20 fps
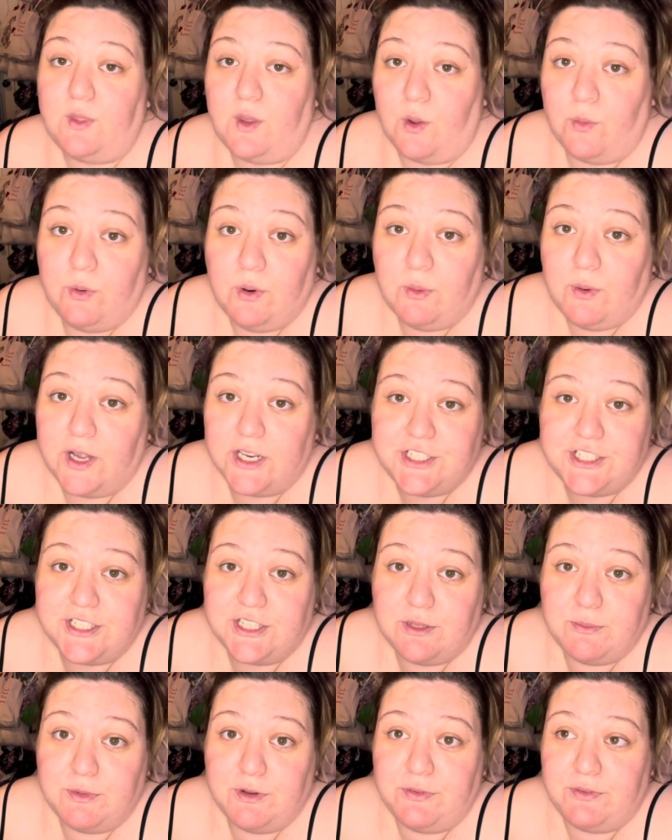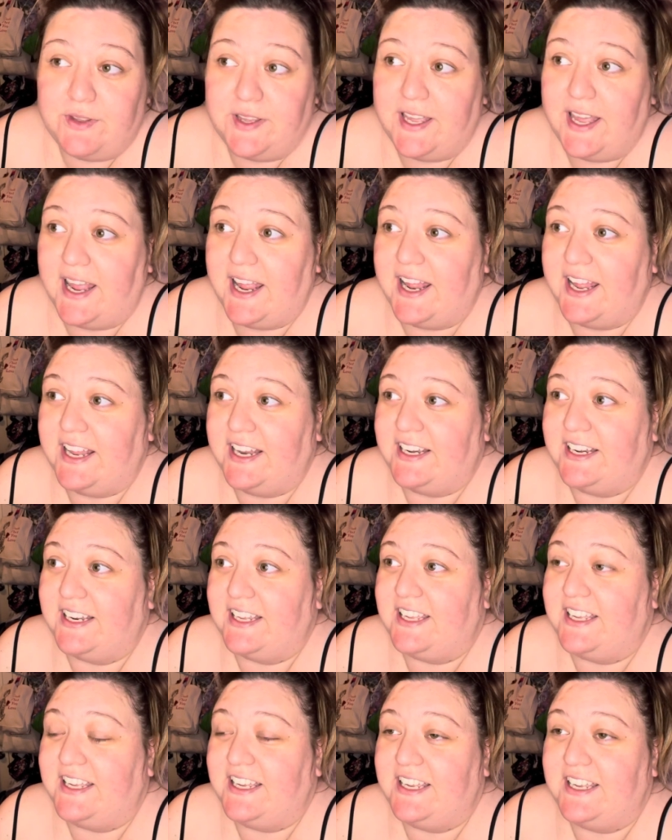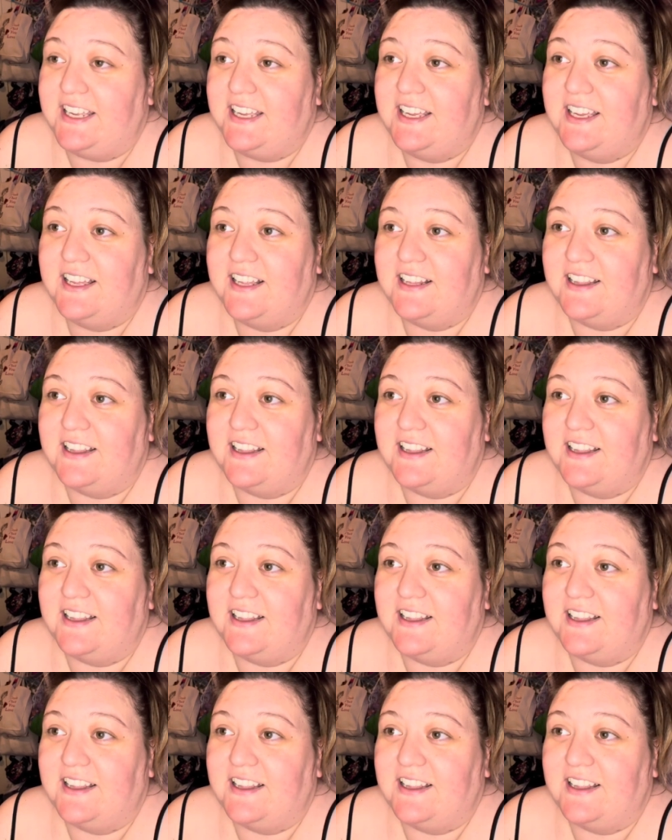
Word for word: we're watching the movie and he,